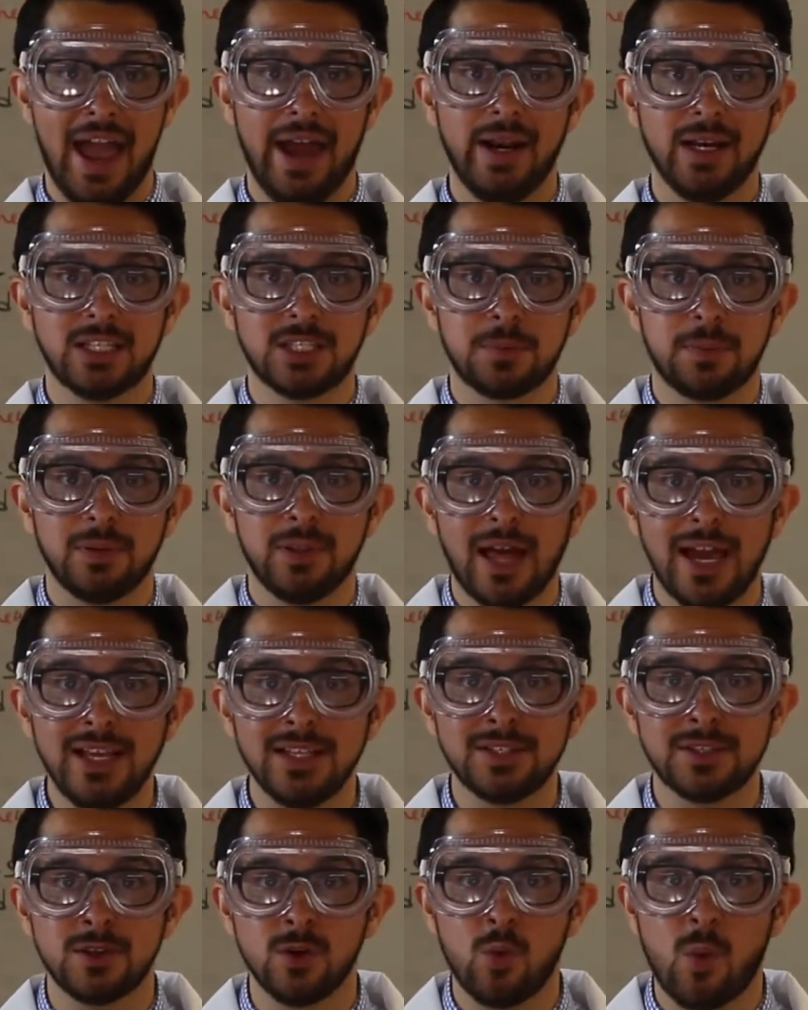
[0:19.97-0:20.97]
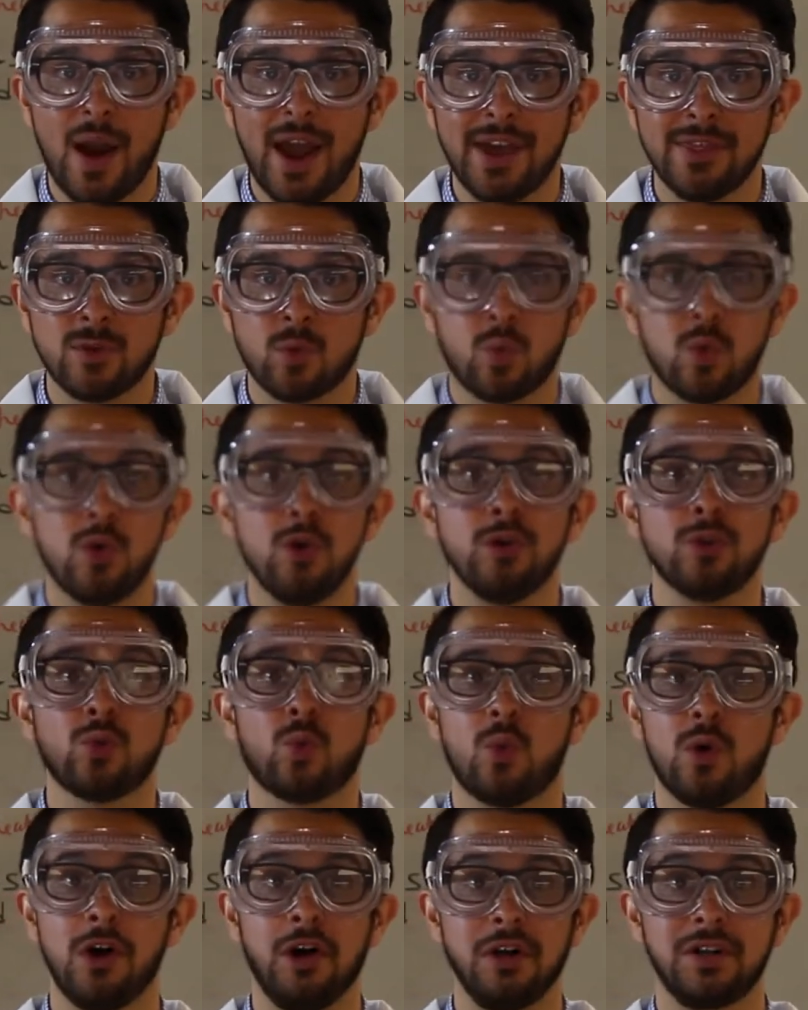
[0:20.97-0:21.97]
It explains the way the
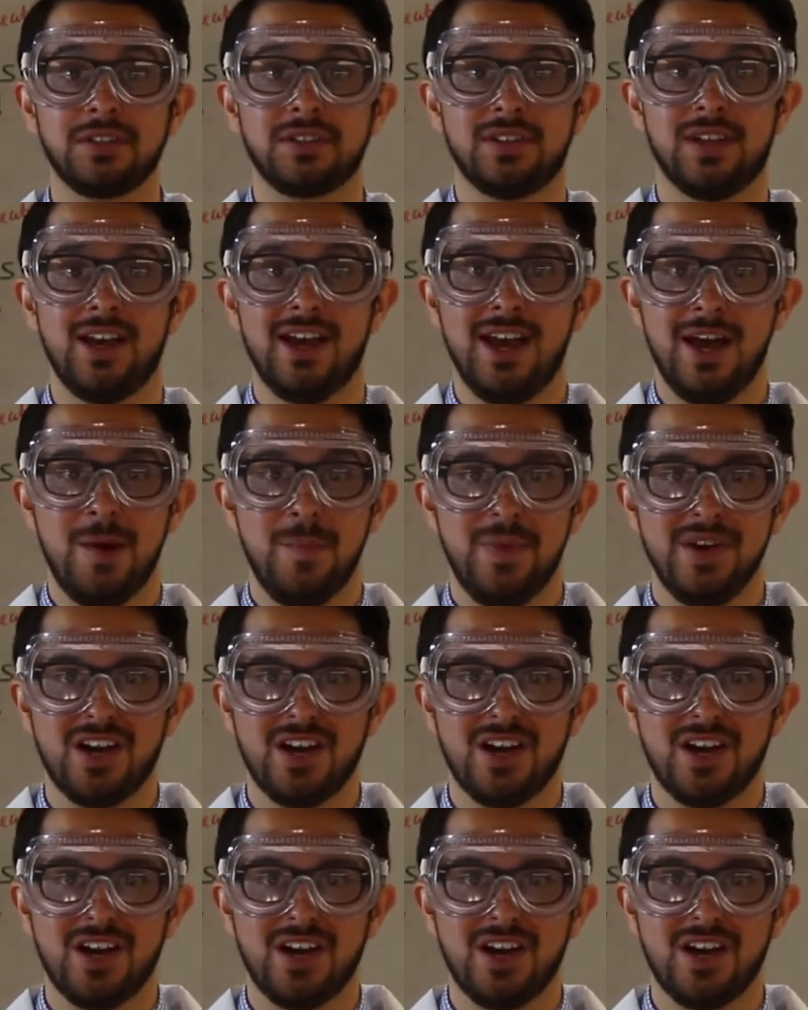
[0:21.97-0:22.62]
world works.